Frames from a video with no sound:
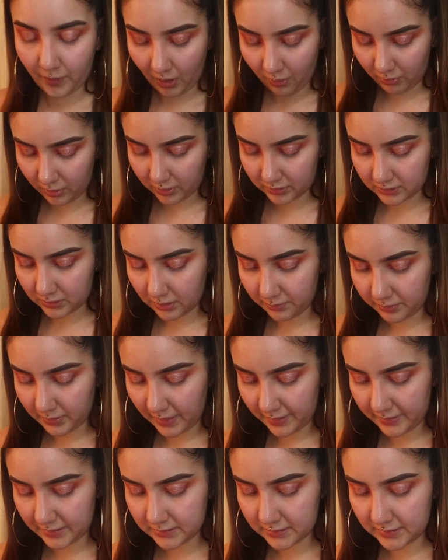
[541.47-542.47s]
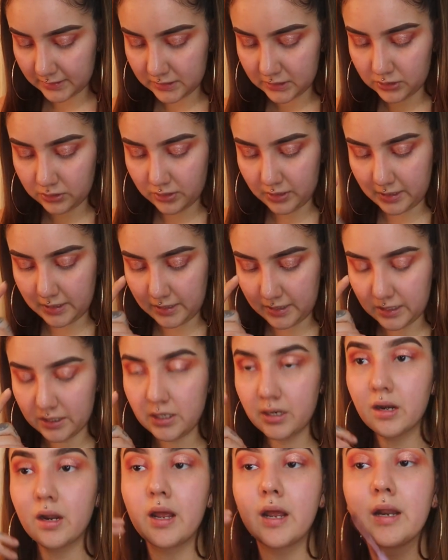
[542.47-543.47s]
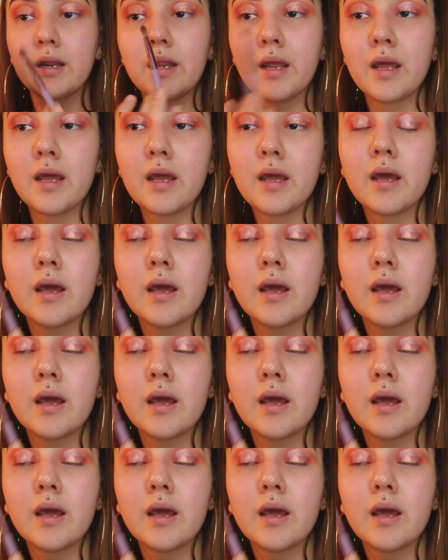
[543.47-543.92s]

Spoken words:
And we're just going to apply this into the inner and